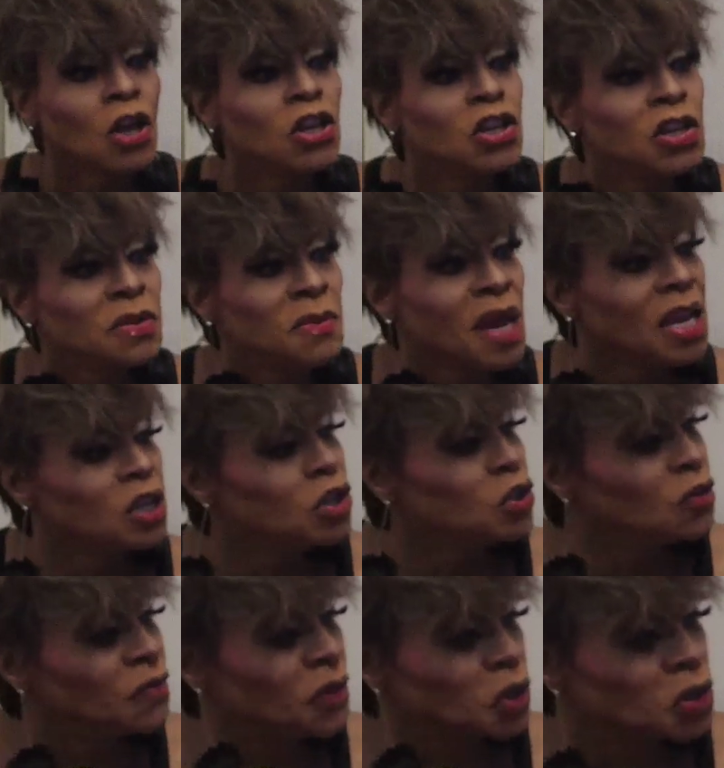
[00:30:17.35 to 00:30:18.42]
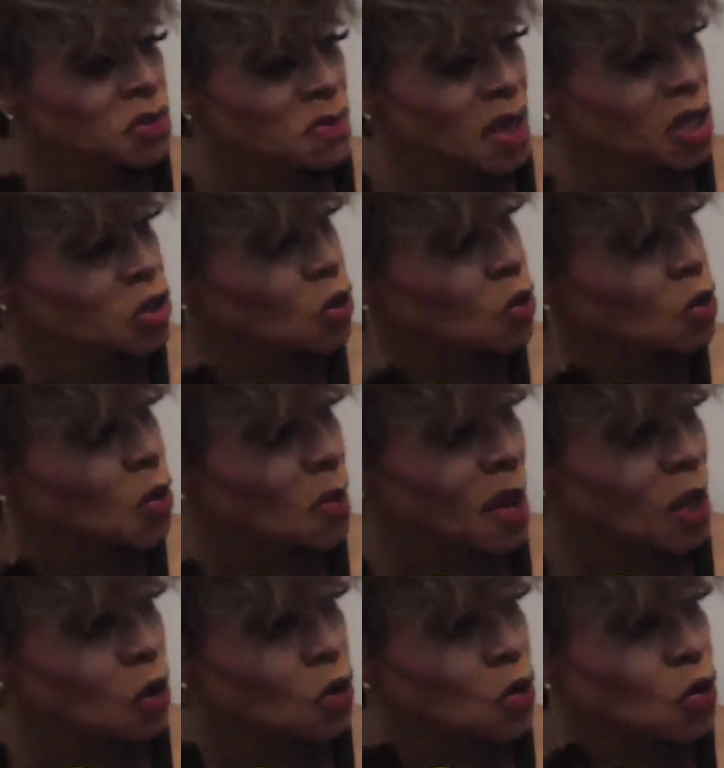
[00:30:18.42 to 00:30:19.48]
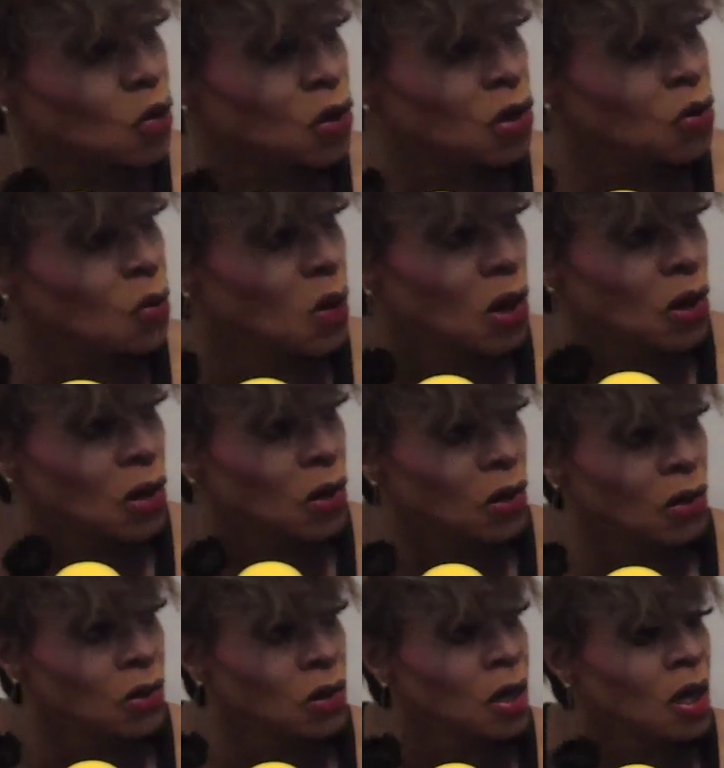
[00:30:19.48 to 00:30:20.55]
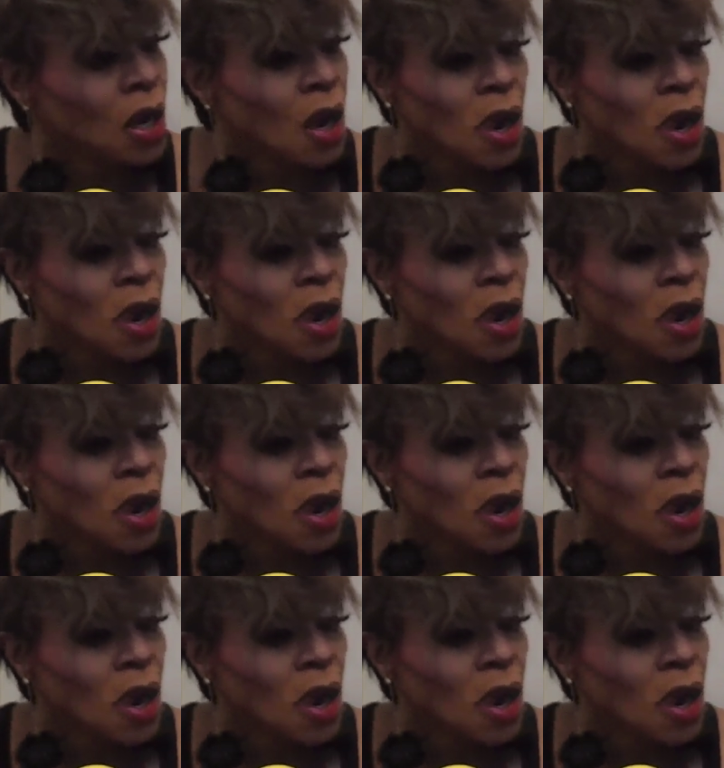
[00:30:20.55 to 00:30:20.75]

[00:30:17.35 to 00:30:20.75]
She made you feel special no matter who you were.